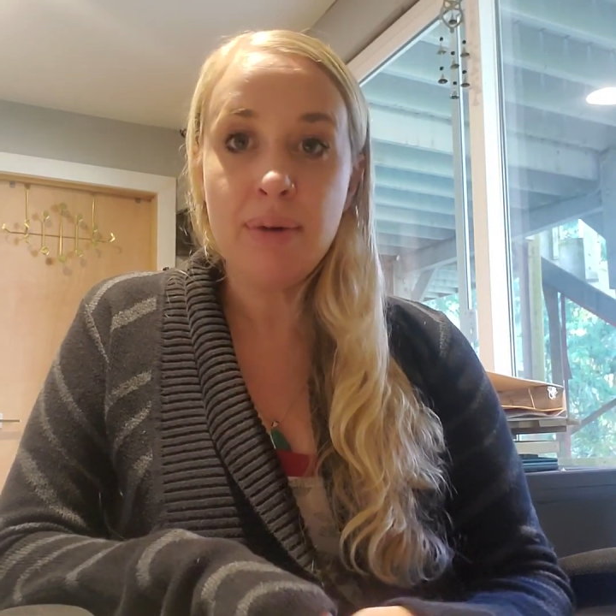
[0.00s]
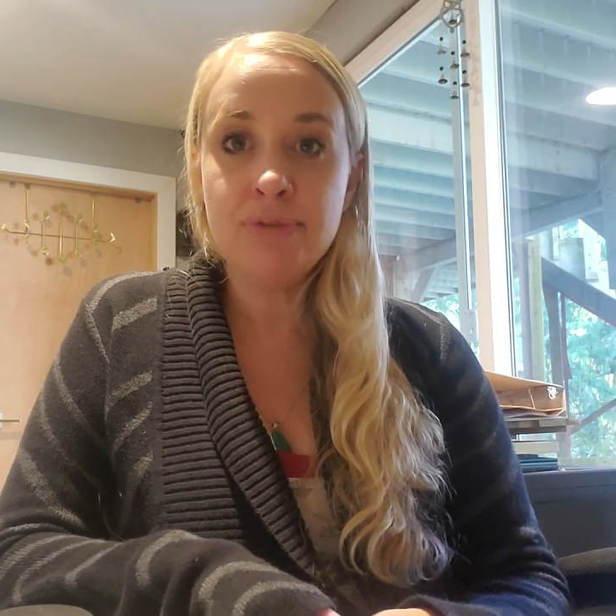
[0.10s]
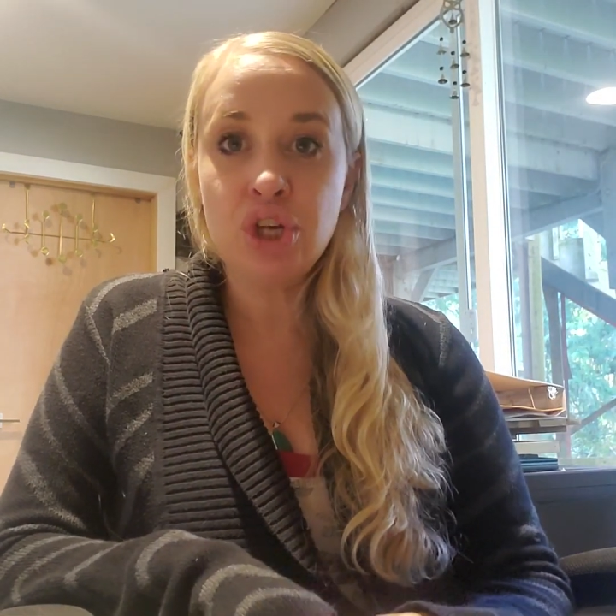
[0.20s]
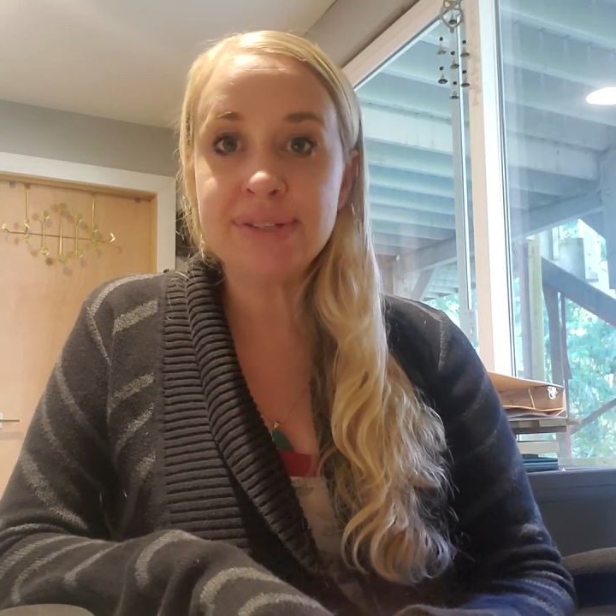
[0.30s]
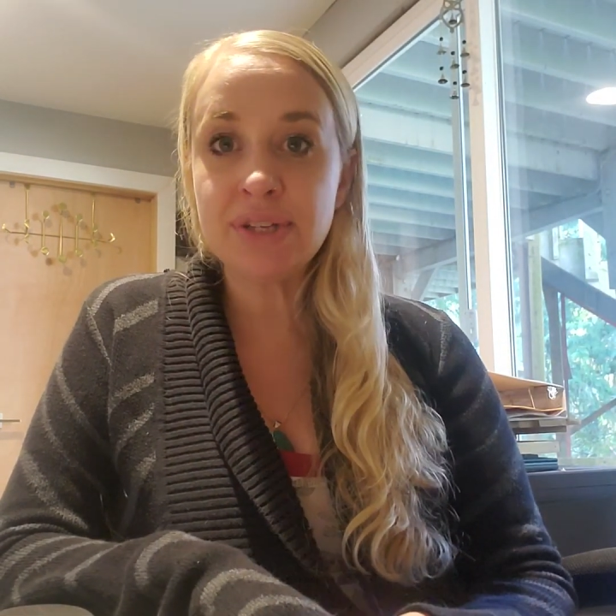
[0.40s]

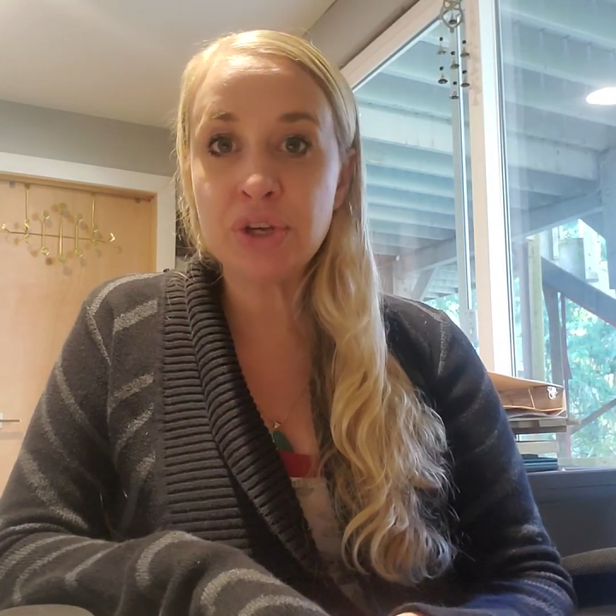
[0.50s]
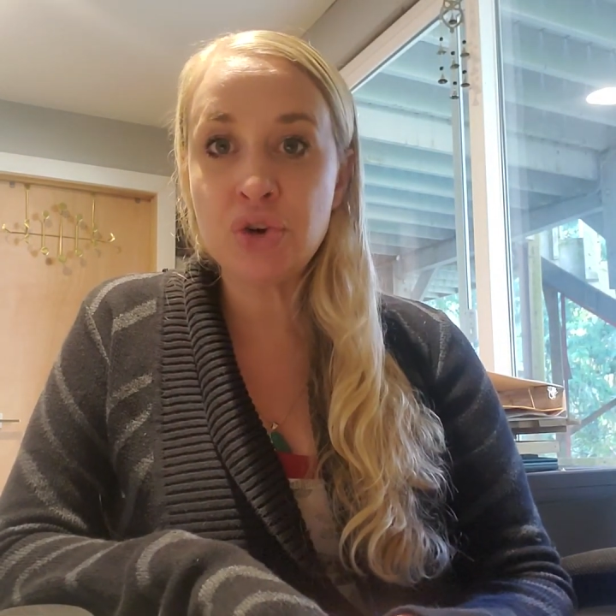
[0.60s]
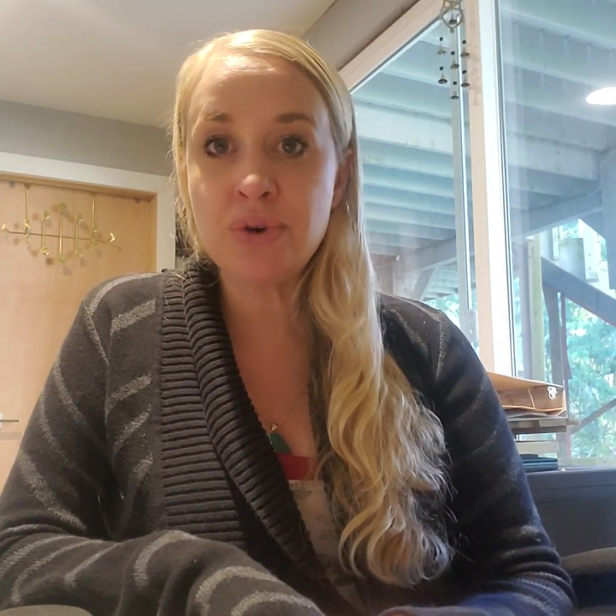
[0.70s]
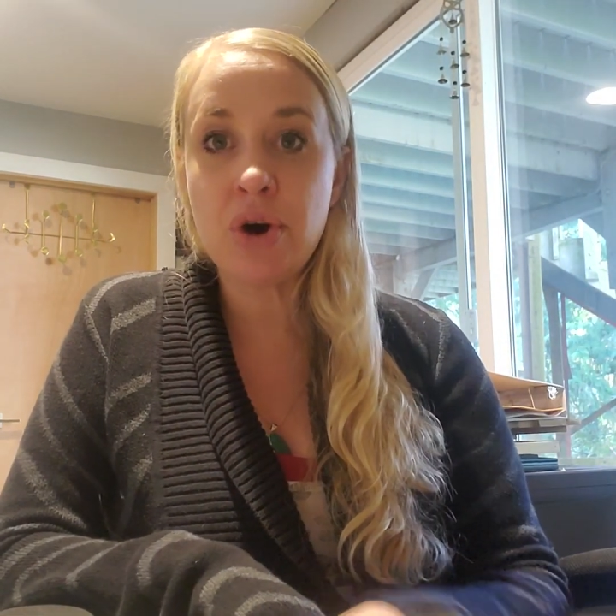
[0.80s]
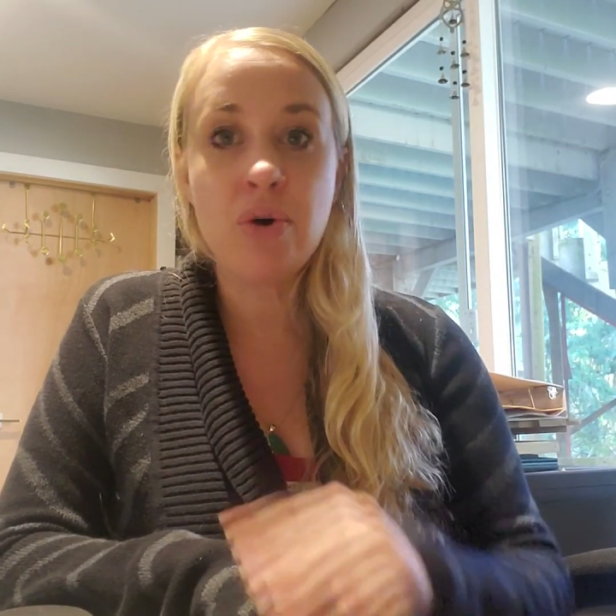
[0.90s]
Just so
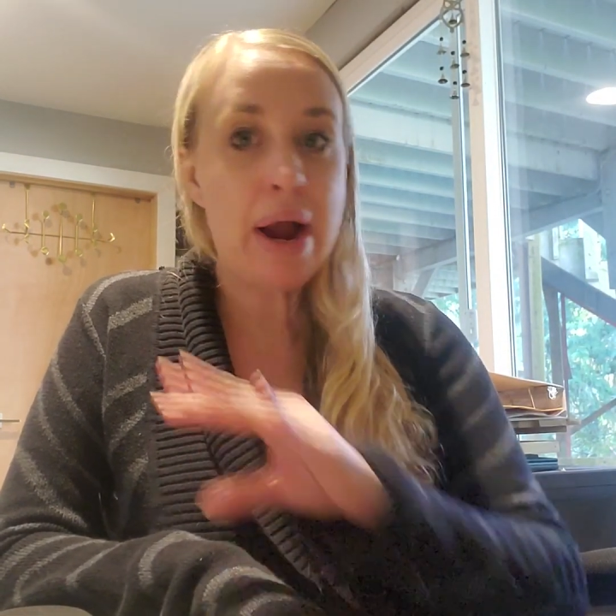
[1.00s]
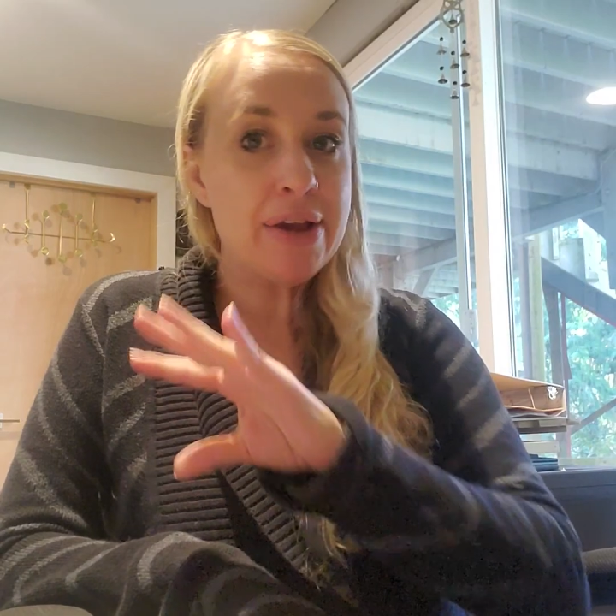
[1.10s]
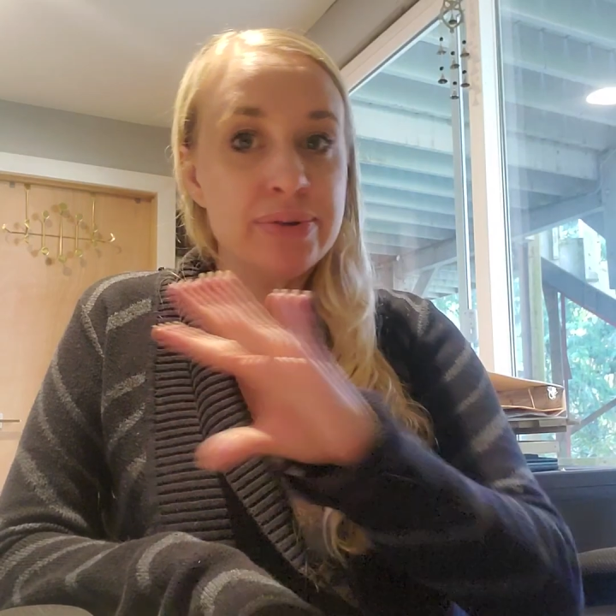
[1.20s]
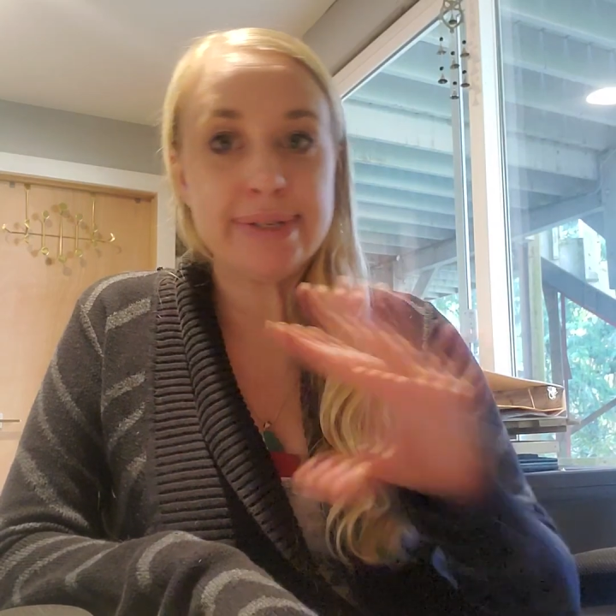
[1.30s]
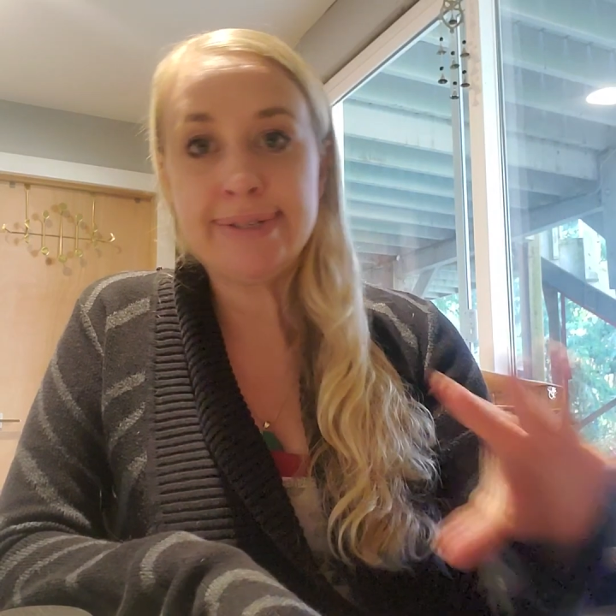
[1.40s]
you know, I
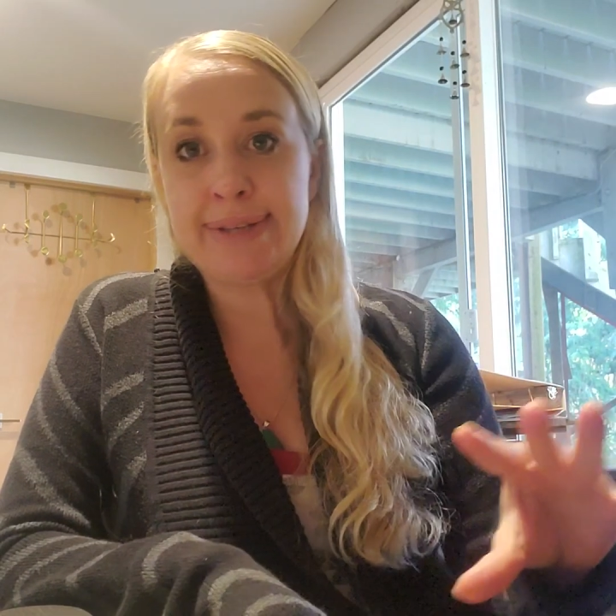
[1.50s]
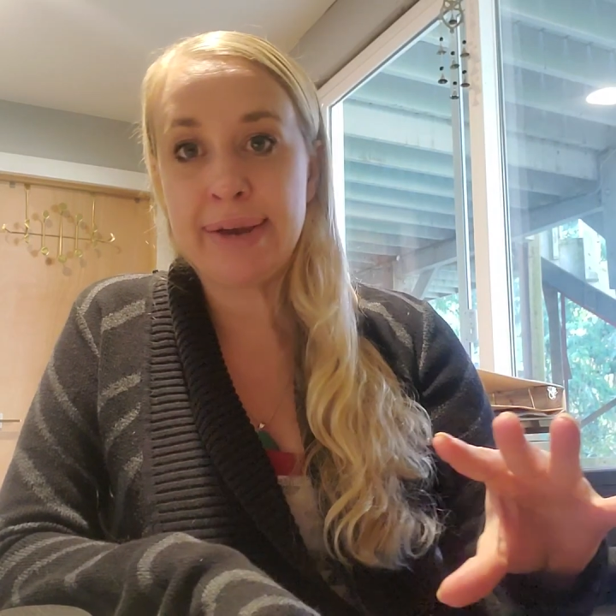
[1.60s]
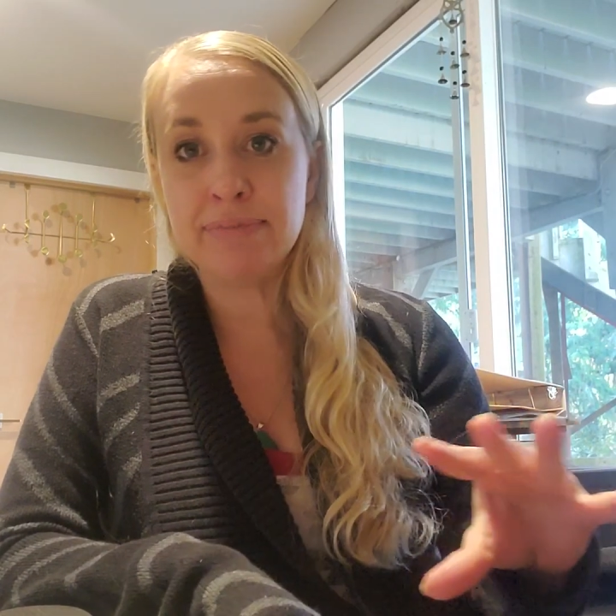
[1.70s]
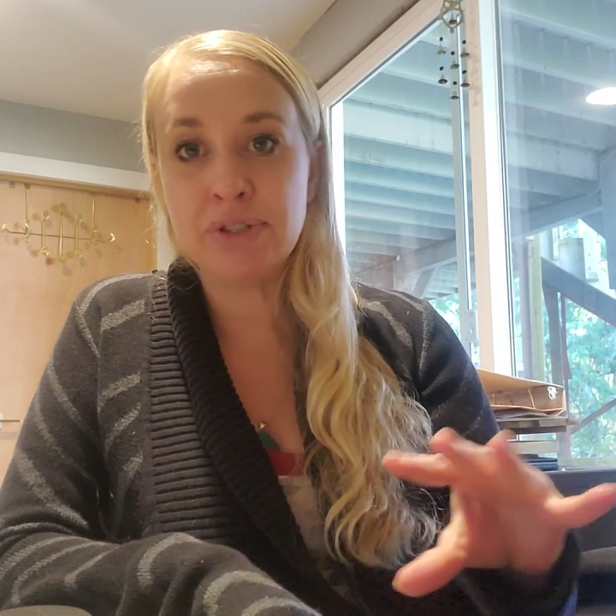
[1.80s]
use the same